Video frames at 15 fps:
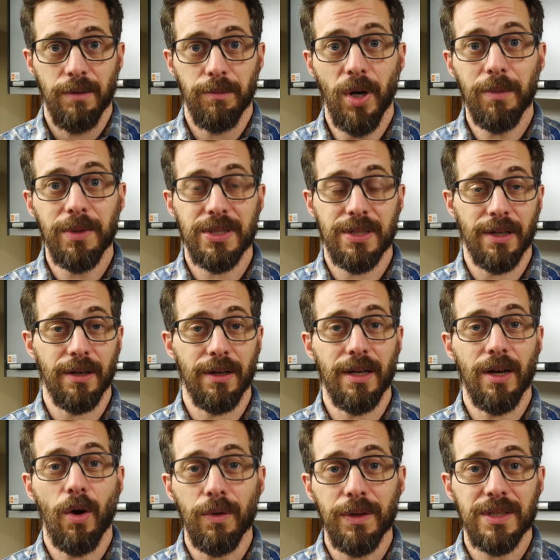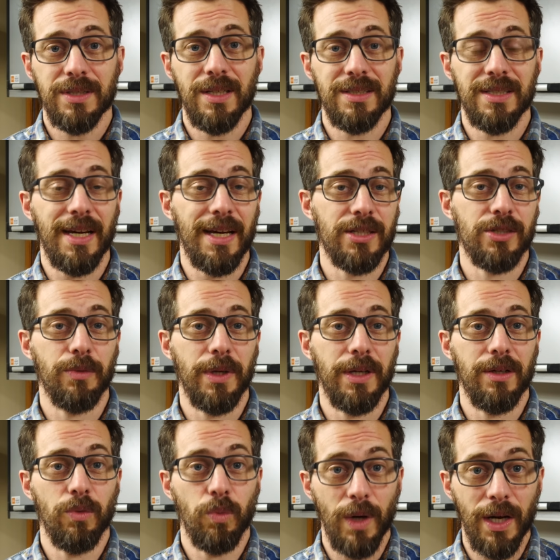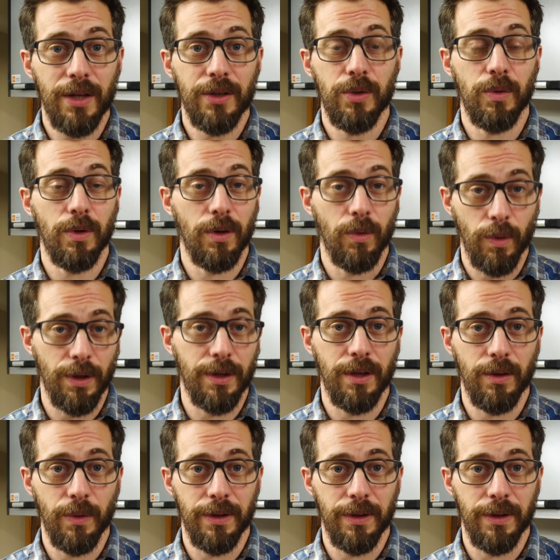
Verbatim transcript: Momentary only stays actuated while you are working